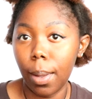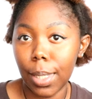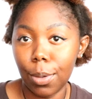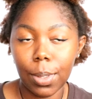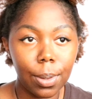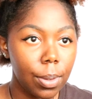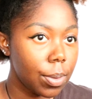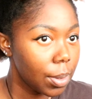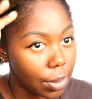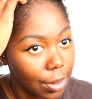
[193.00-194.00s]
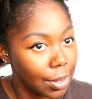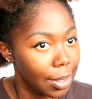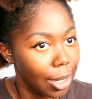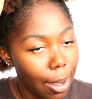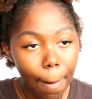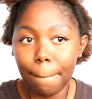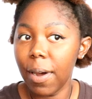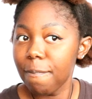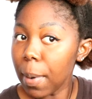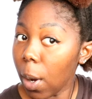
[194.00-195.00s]
Cute little
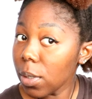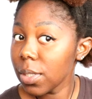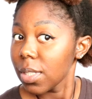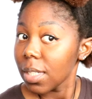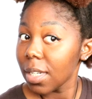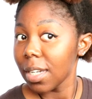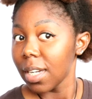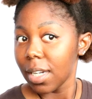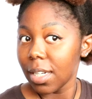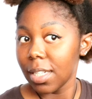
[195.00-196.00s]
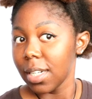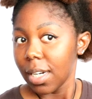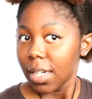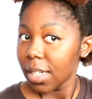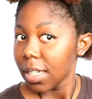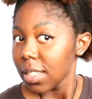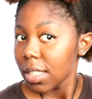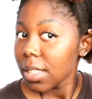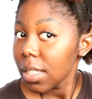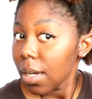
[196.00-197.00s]
puff balls.
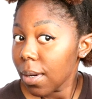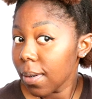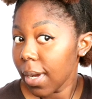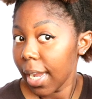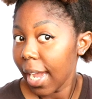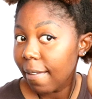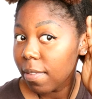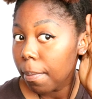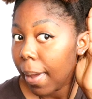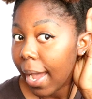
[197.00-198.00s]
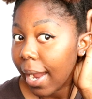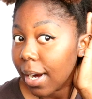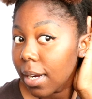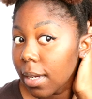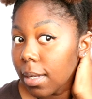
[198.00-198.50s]
So I have the back